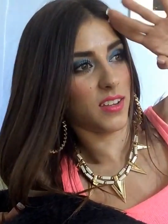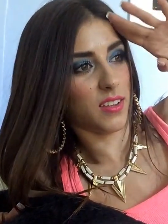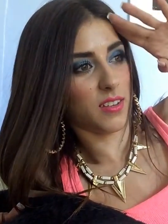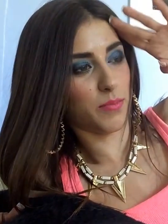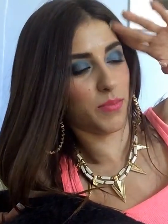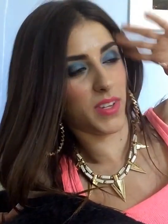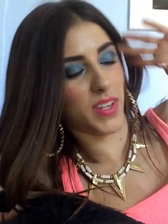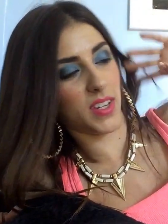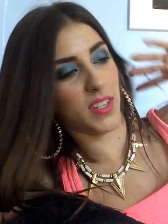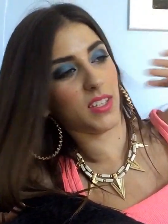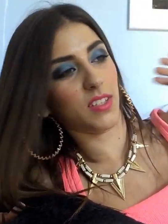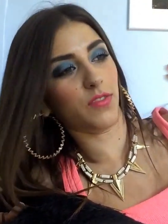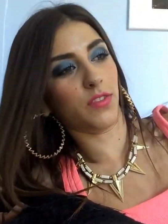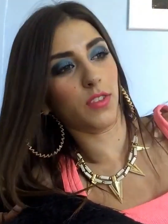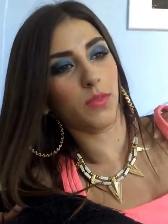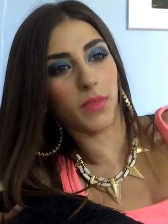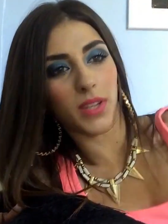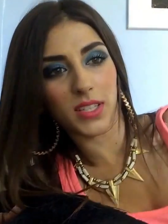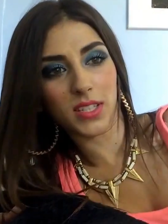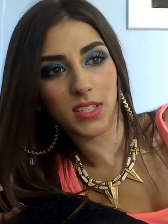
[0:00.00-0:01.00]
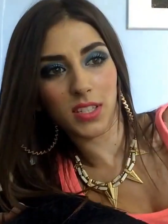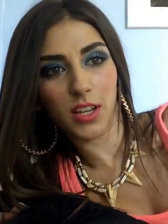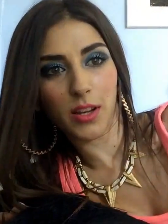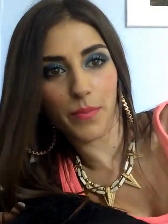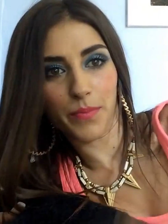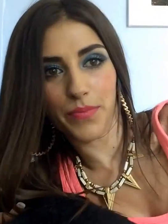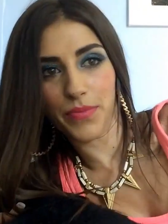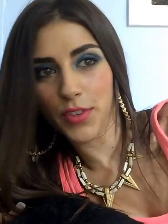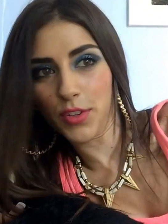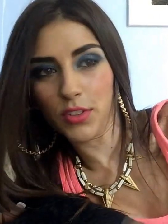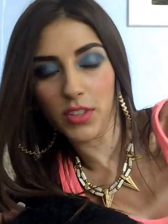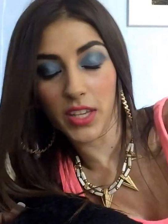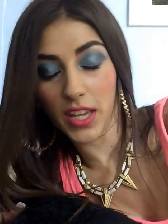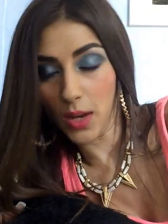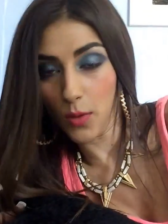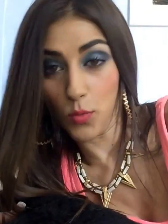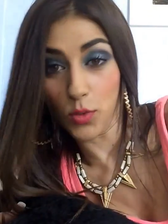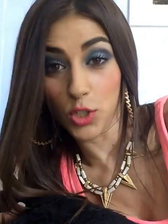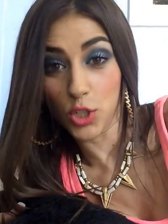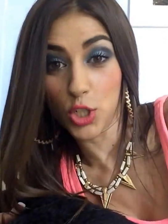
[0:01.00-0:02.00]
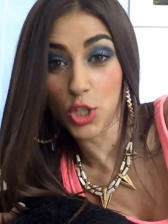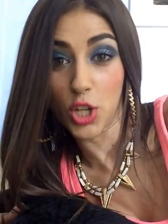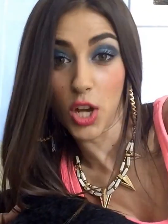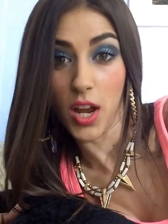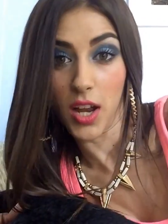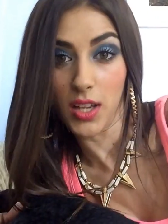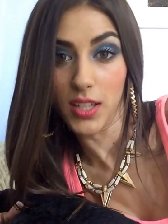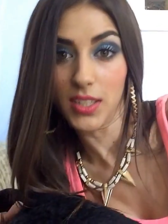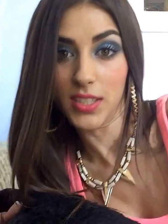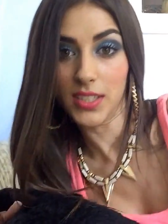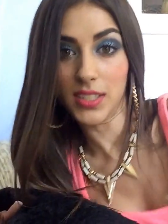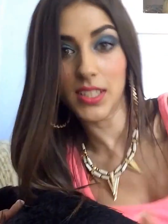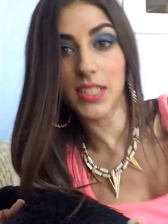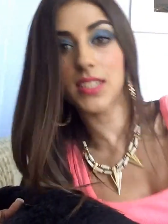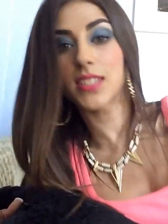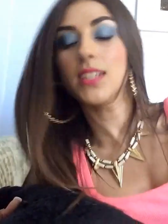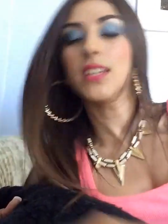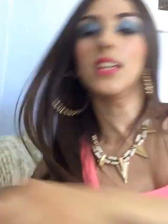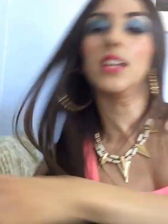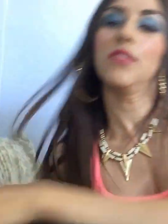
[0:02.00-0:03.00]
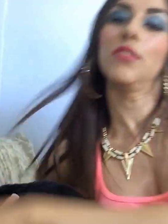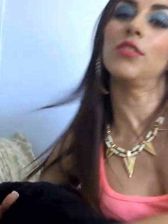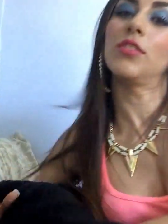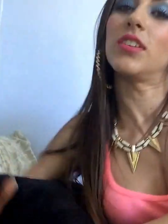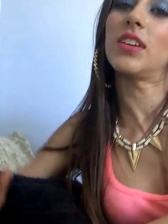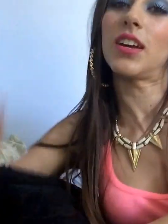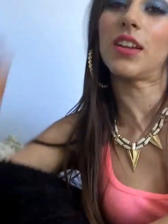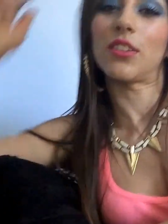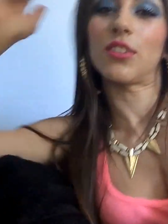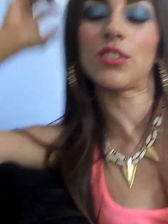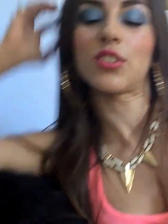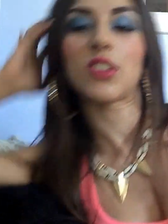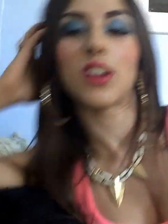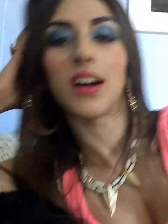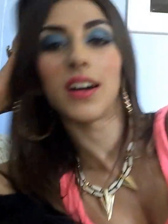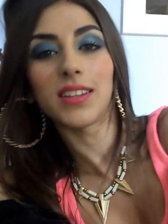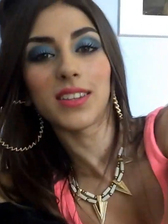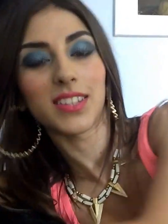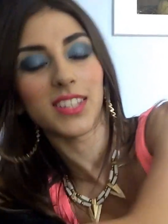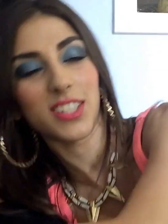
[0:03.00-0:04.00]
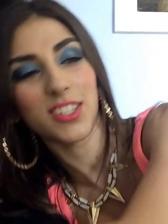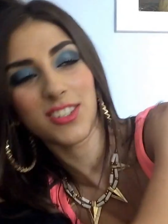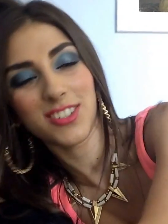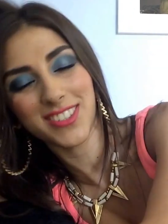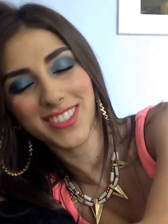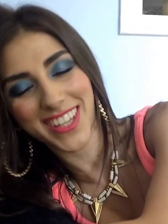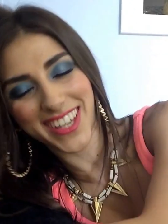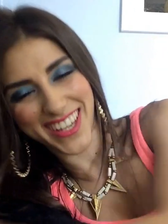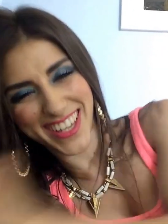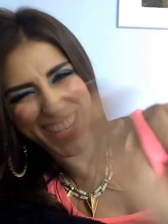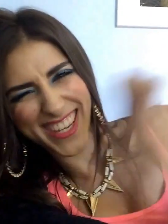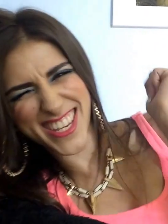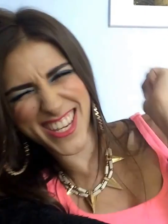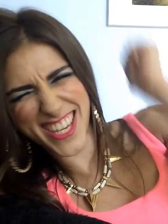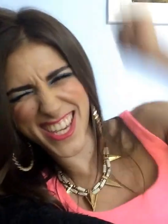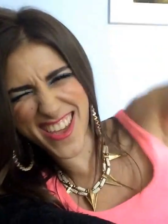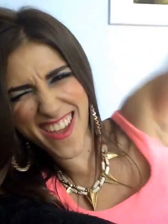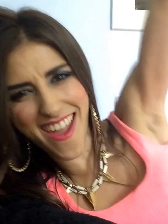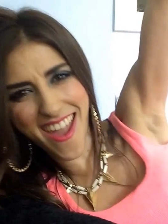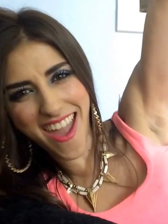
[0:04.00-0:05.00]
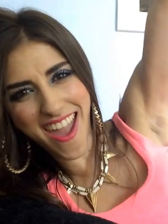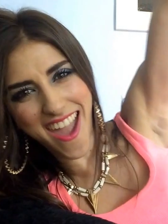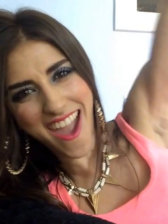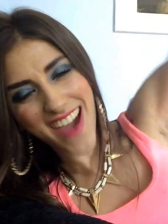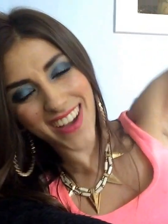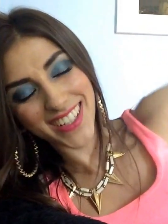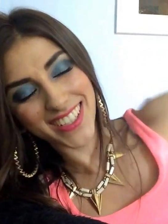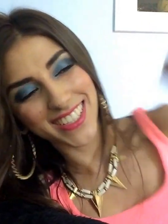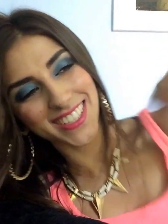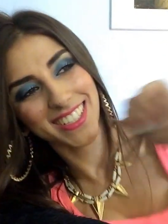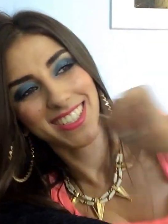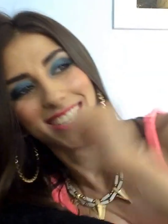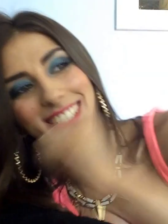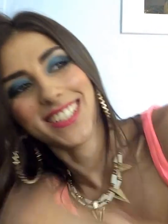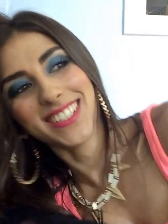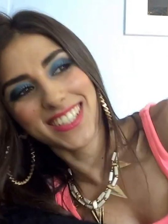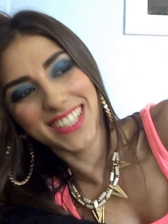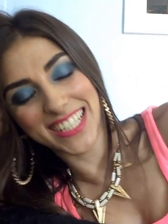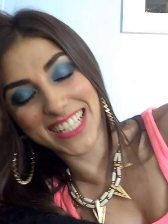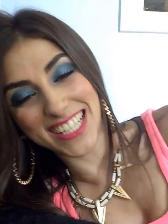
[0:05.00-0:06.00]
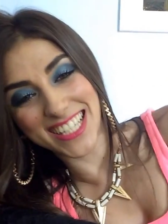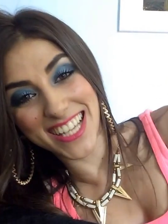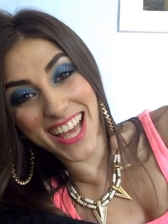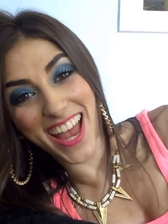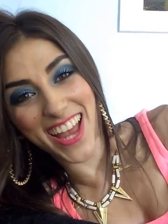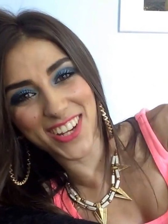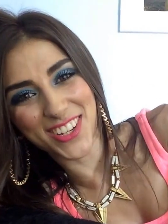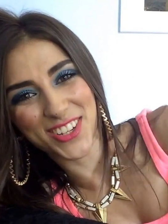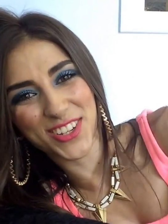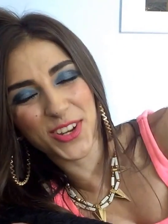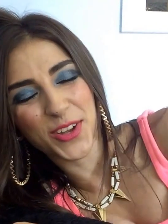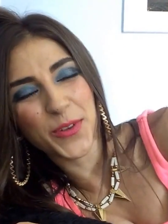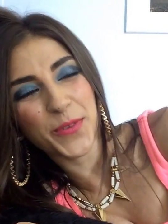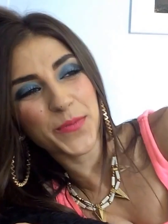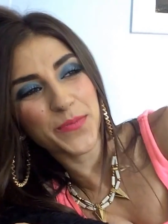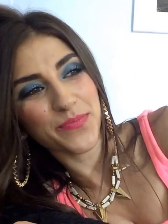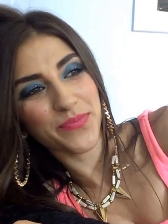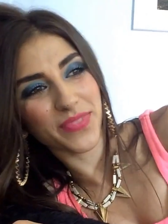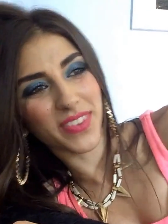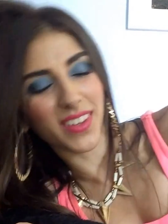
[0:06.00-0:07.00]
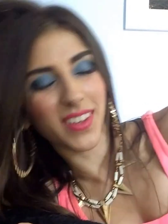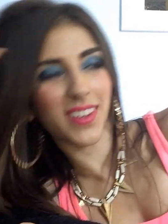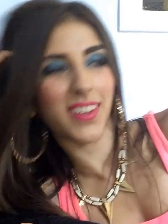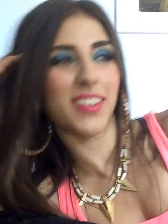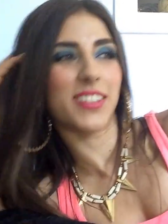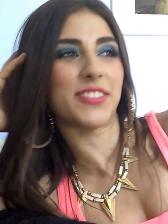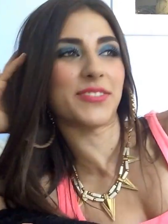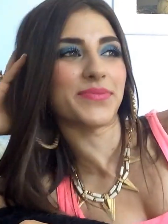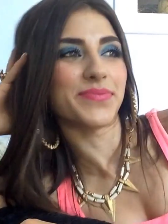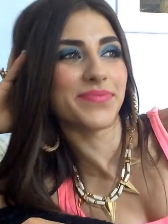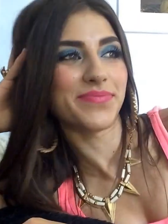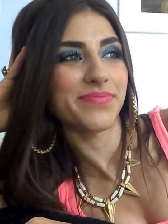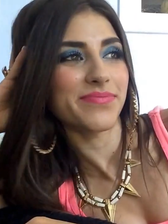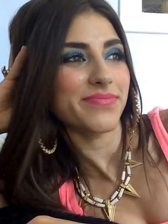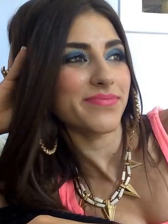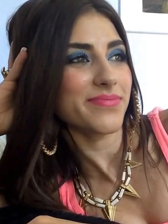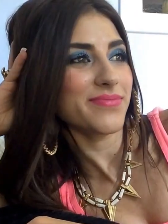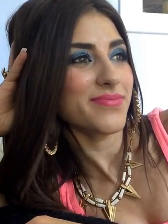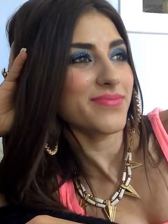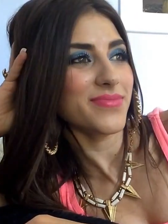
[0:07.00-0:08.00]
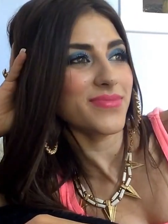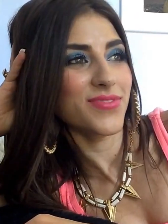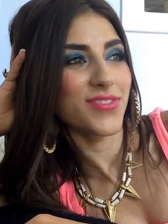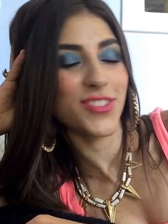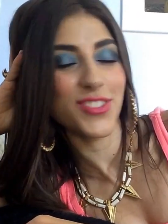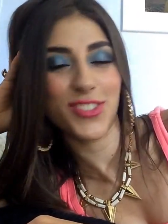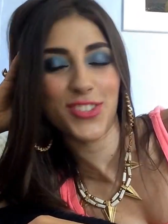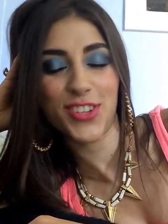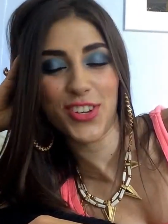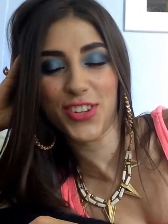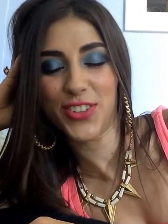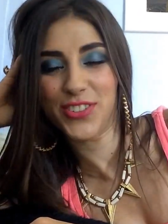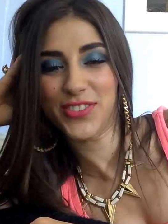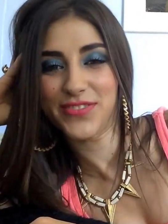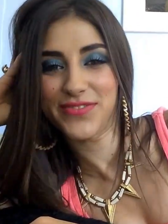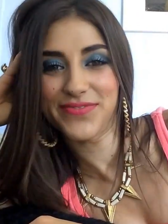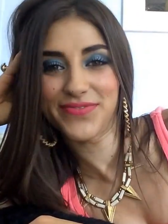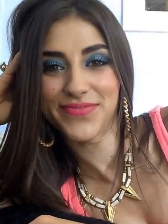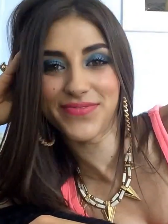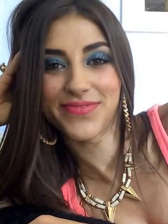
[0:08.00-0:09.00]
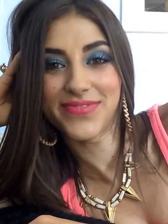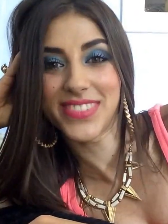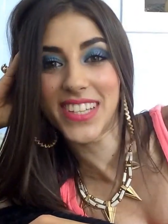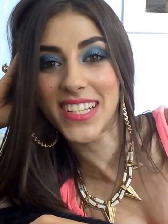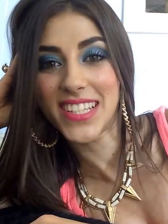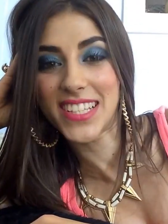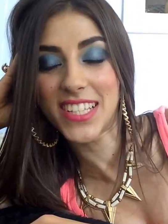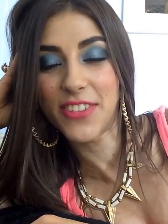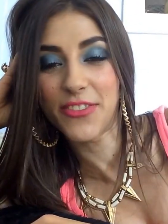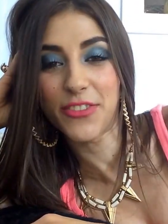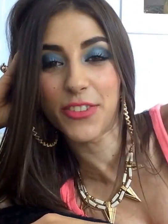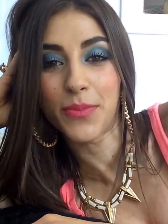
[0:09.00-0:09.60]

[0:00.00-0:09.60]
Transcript: Because if you mess up, you only get one shot. Unless they give you another shot, then you're like, yeah, inside, you know? Um, so that's it for